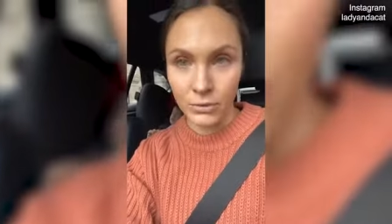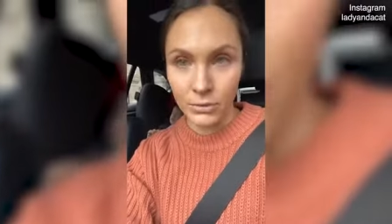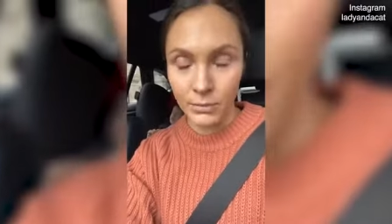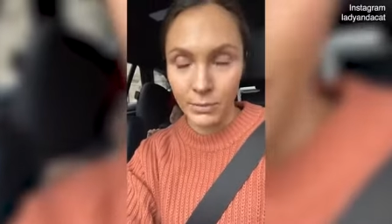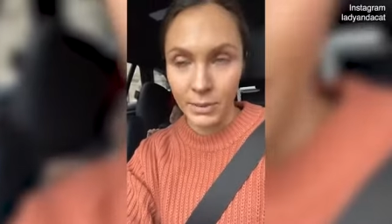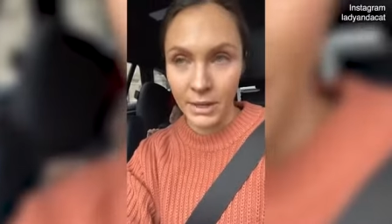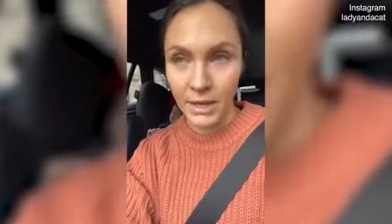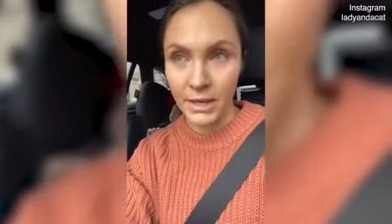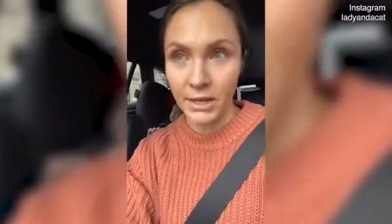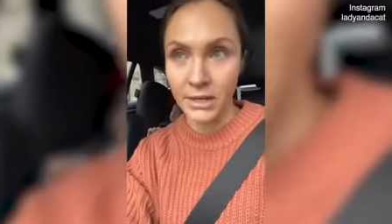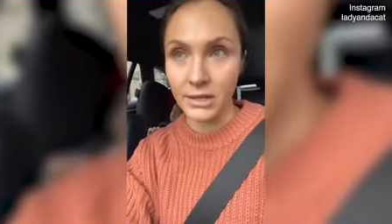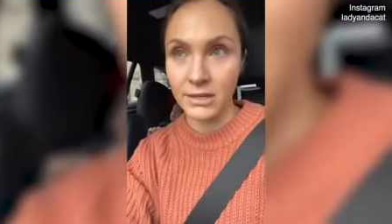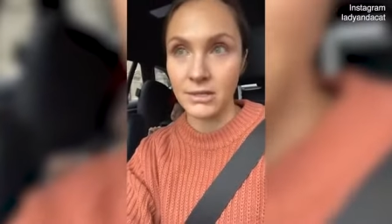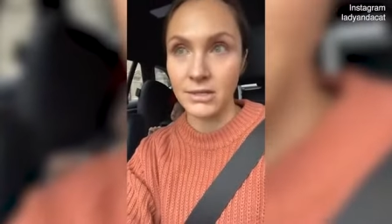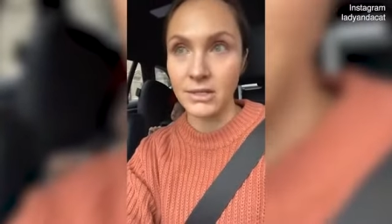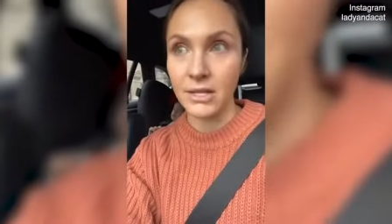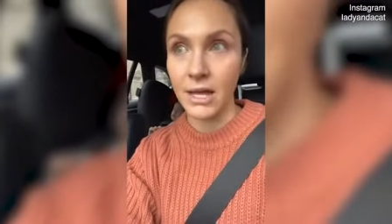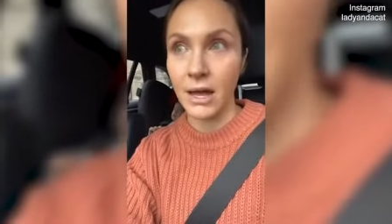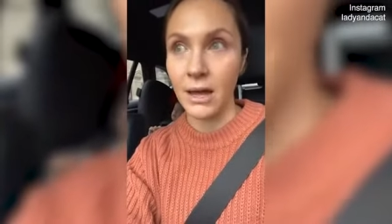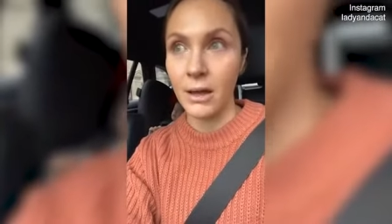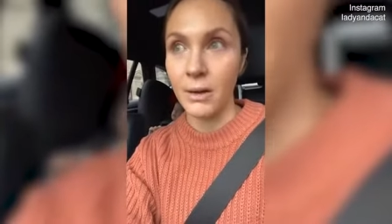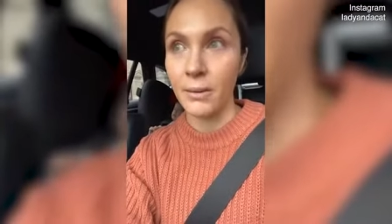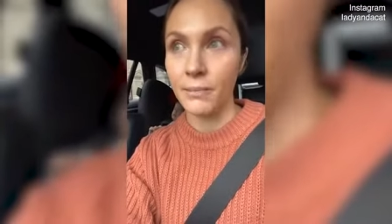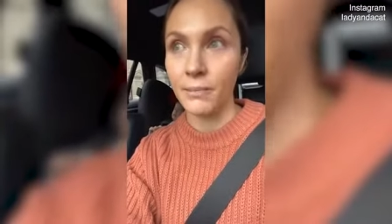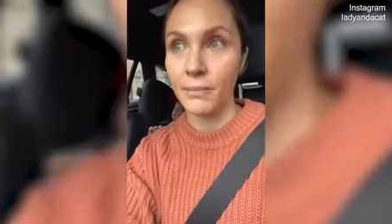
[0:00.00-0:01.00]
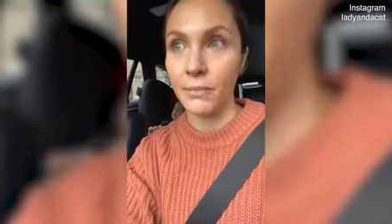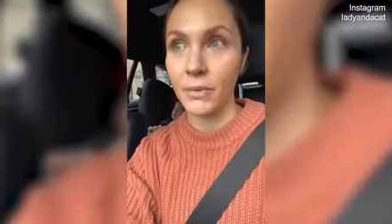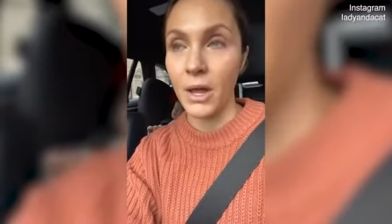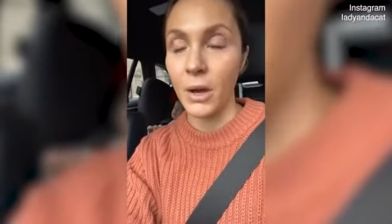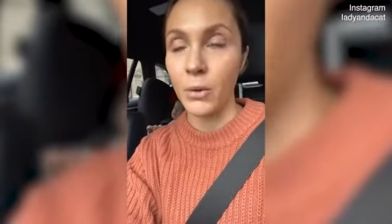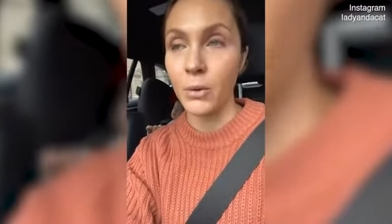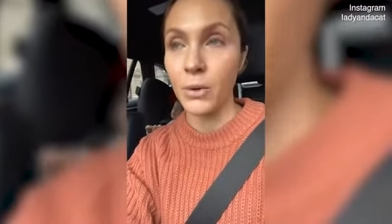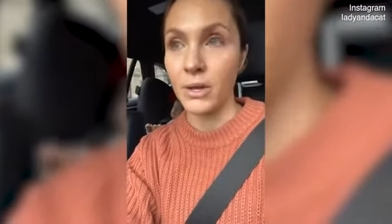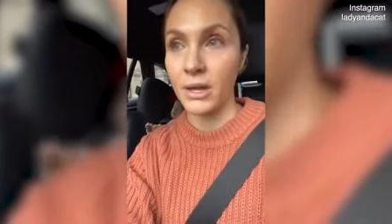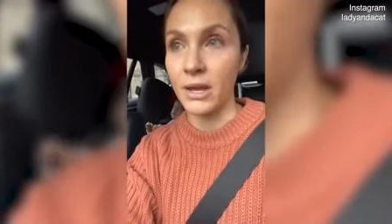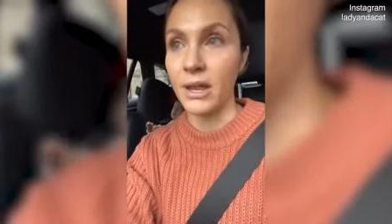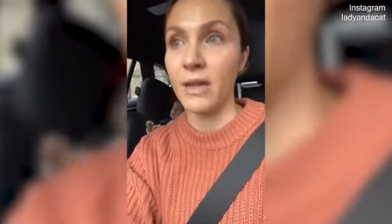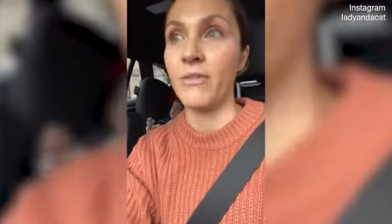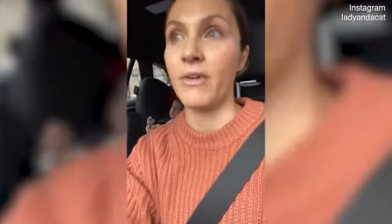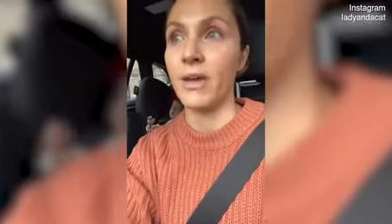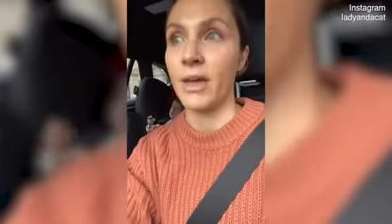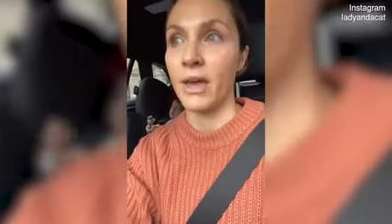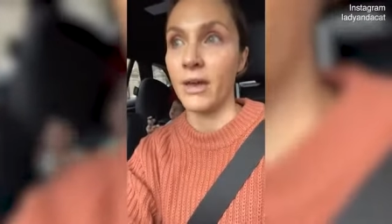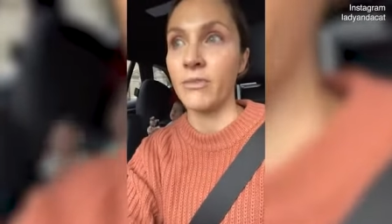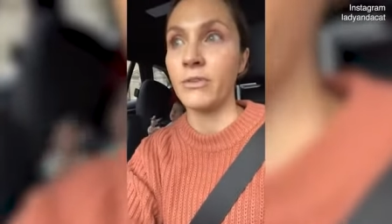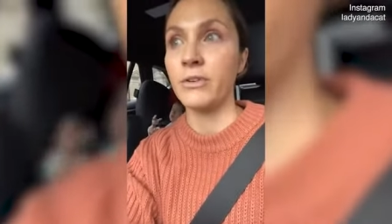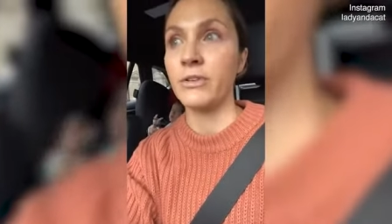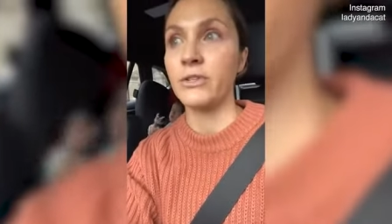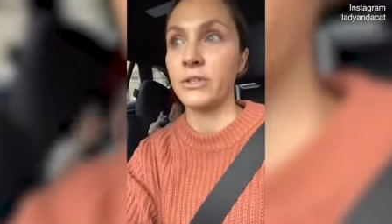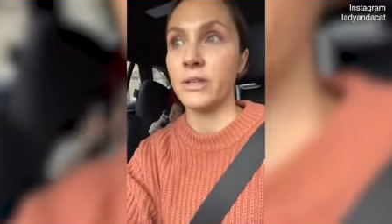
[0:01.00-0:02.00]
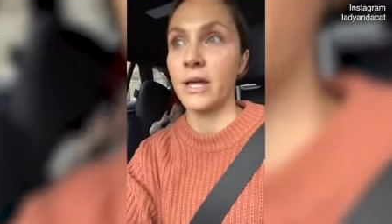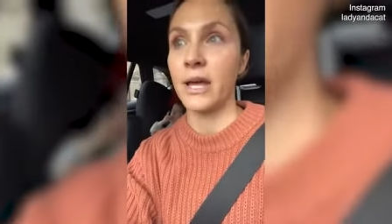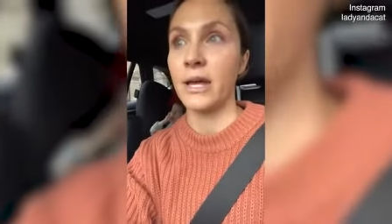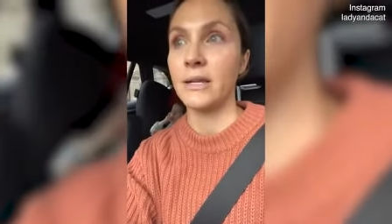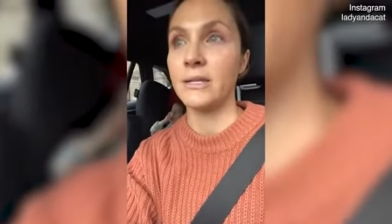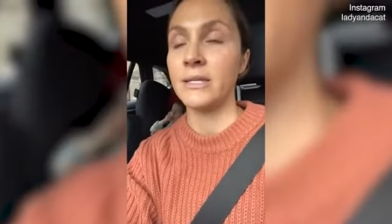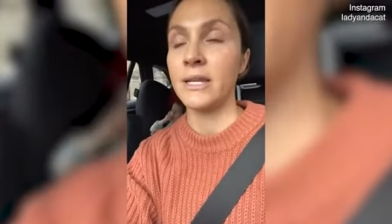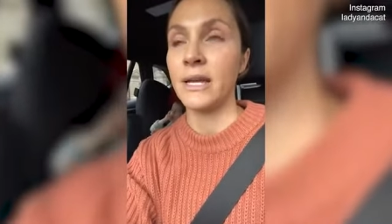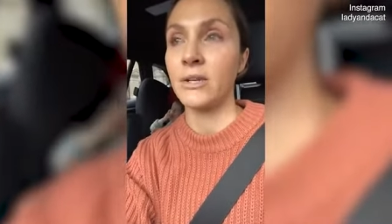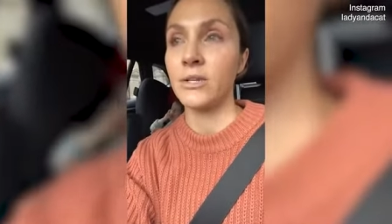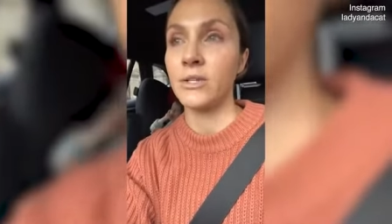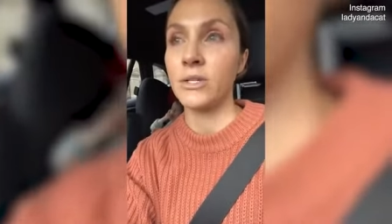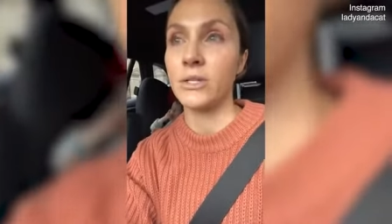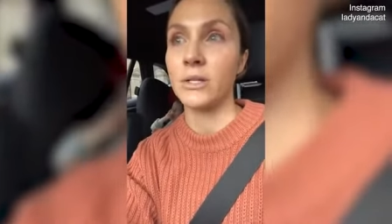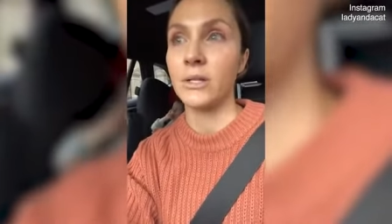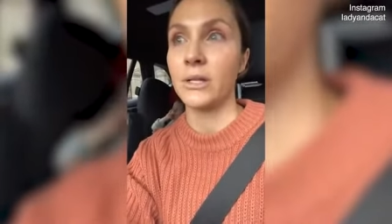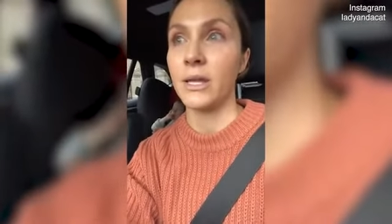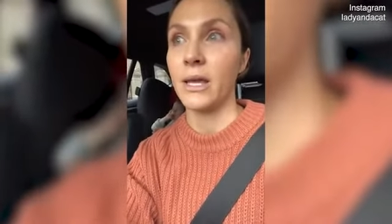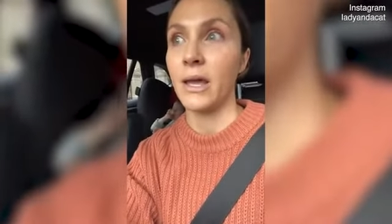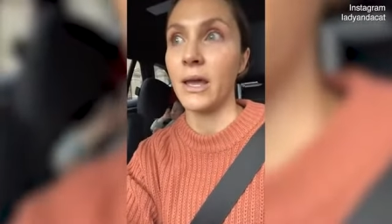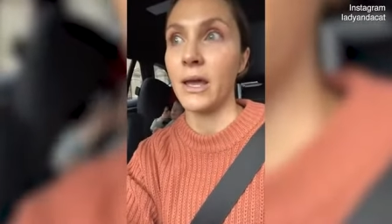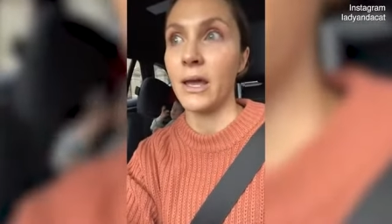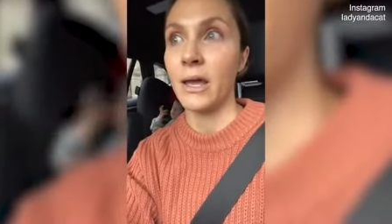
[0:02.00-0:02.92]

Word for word: because um, I would never ever do that intentionally.